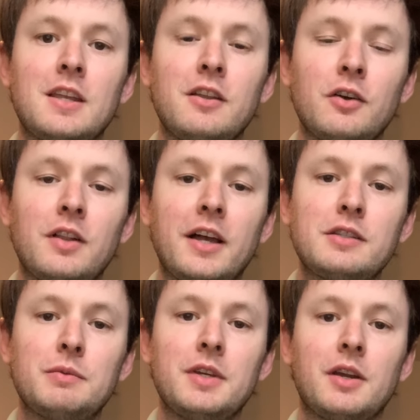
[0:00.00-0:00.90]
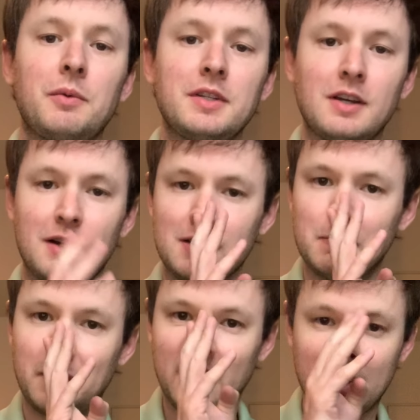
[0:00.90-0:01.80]
you know, last week we talked
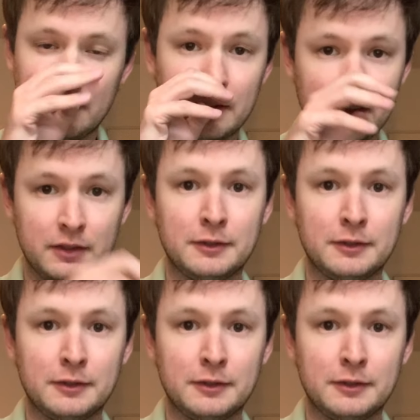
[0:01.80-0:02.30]
about